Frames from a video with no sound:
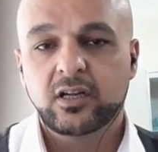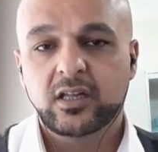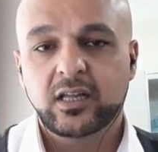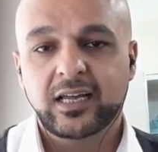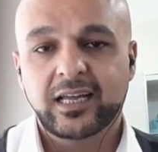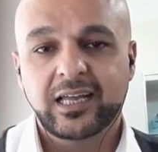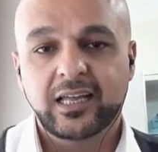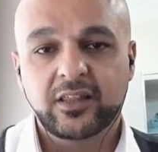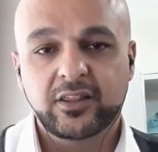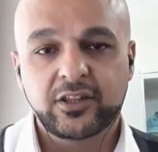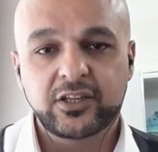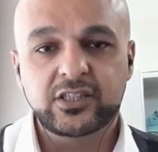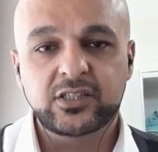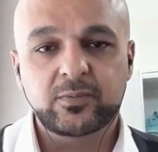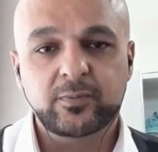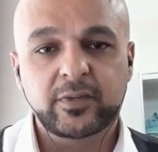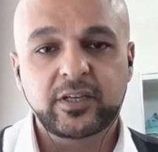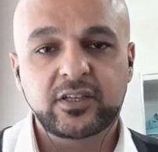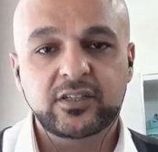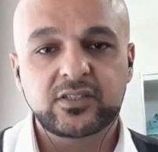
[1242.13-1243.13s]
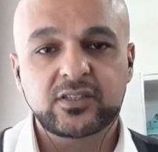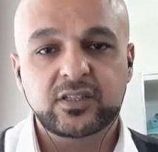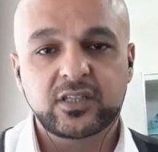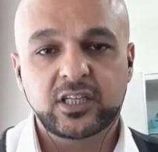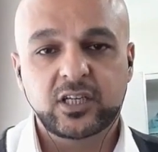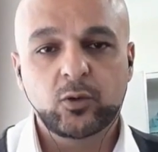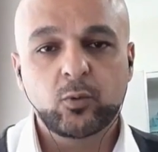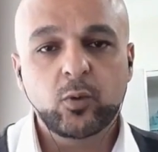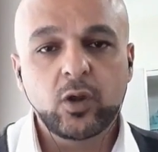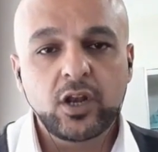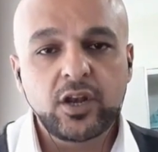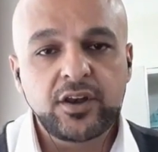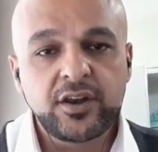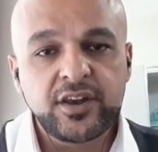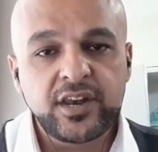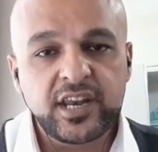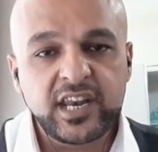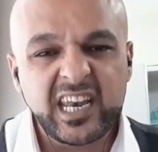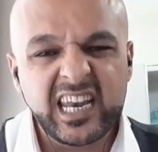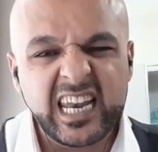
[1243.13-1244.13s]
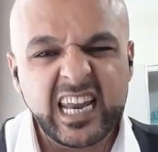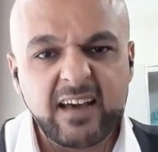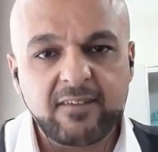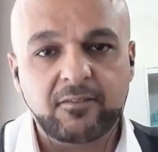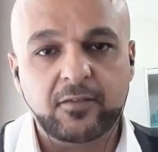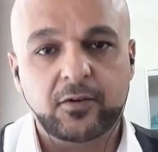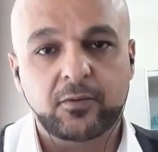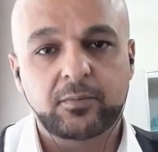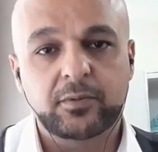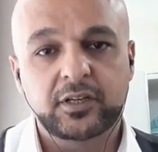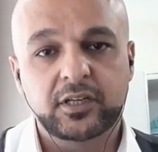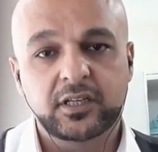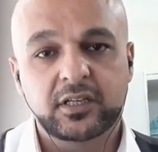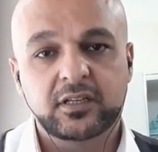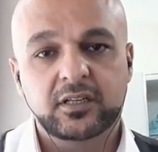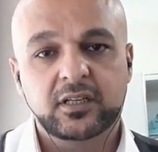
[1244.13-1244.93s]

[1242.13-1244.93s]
and this means you will never be,